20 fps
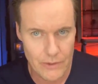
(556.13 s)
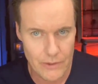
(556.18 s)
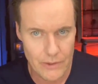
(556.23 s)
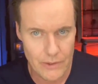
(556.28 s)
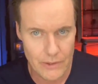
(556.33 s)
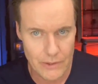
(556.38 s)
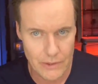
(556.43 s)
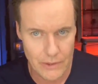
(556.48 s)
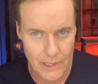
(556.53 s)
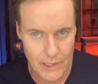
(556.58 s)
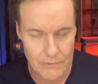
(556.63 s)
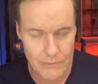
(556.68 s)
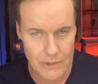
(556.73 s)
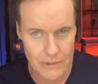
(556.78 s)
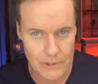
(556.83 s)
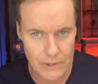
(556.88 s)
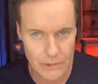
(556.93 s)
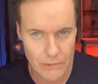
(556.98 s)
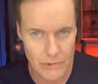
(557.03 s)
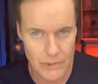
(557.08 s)
And you'll have to
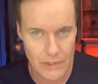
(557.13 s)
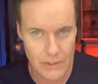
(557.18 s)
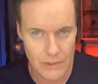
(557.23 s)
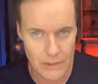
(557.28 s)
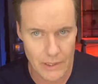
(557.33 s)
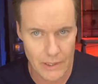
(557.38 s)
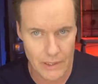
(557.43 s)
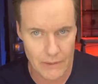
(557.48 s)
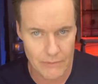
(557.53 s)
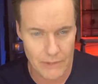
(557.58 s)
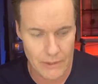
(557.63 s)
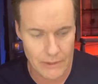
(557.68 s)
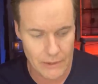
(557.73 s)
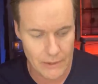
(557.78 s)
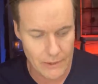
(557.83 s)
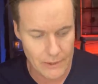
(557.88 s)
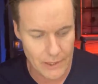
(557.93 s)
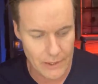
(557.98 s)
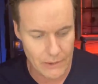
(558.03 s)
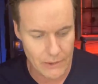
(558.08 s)
deal with the love.
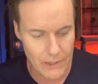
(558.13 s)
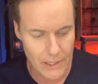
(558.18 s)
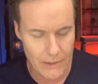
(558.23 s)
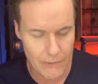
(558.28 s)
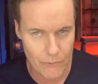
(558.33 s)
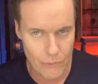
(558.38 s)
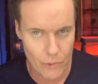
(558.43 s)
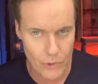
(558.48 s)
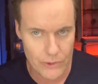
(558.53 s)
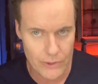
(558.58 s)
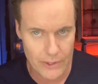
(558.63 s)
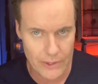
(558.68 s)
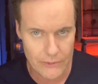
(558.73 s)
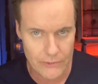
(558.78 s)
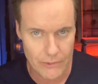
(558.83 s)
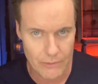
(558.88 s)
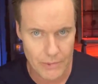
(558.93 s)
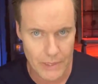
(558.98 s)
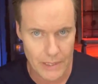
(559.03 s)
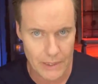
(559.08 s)
The love will
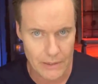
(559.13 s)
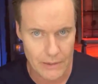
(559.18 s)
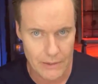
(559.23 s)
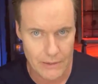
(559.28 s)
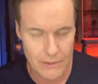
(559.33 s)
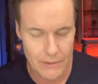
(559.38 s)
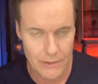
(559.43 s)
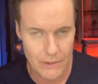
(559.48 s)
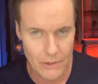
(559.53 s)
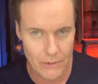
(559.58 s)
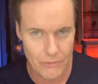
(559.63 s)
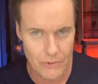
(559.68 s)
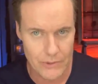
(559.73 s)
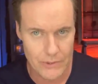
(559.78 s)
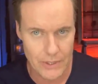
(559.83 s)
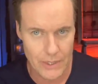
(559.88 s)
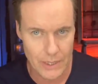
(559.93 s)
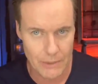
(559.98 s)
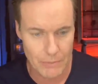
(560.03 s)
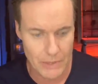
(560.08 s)
dissipate over
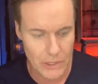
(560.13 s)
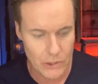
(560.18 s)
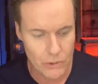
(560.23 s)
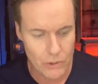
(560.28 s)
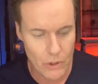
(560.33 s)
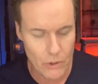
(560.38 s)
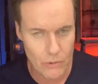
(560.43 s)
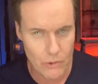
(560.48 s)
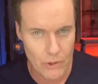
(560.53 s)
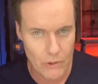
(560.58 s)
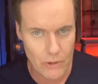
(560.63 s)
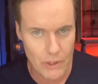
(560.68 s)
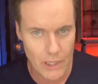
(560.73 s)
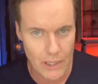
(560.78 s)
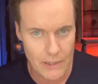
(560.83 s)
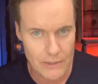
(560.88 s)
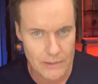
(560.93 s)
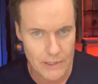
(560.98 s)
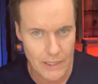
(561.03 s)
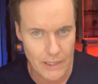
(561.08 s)
time, but you go no
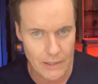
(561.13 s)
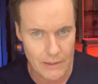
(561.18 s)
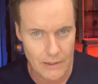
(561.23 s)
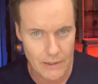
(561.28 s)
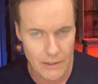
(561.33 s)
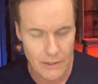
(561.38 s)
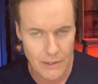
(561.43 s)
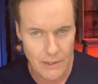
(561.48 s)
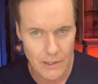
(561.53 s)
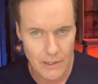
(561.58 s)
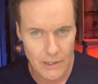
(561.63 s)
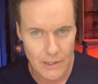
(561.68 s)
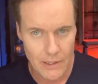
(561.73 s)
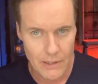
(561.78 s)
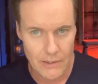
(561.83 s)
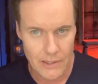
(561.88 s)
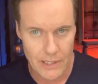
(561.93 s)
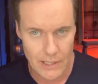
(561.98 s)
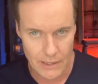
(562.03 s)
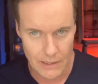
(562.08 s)
contact.
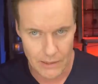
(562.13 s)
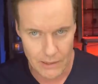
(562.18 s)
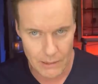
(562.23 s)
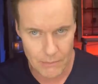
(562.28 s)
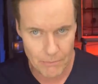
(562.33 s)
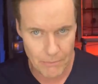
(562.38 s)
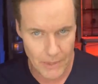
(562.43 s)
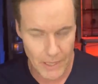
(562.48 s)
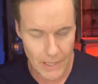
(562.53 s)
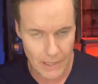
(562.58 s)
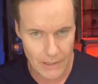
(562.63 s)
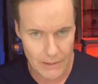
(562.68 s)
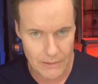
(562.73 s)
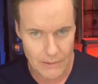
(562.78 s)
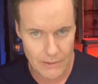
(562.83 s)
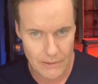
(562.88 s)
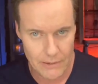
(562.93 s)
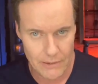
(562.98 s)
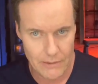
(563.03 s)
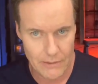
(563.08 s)
The impact
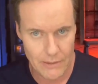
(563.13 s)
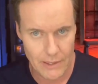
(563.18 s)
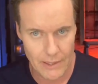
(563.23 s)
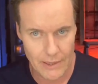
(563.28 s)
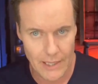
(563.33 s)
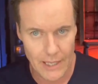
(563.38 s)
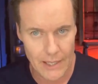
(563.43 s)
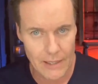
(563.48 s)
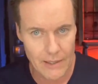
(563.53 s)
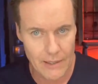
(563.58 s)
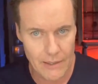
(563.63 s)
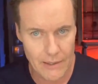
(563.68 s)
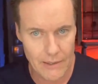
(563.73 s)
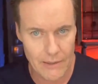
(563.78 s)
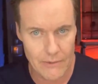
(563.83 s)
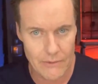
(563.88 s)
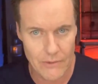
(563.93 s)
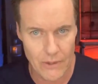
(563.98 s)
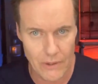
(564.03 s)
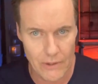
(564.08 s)
that
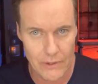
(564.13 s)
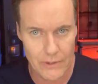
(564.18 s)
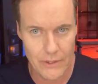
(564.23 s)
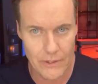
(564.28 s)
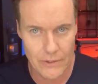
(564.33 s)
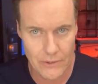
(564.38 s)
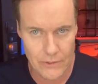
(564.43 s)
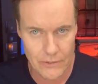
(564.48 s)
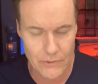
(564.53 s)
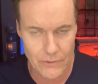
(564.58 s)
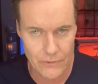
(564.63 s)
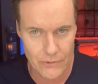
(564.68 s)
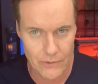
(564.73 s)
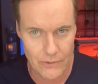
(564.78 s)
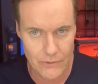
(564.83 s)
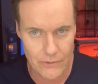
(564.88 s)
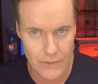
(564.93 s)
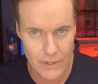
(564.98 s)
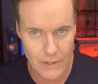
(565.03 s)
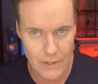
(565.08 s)
has on the
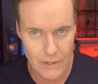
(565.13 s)
narcissist,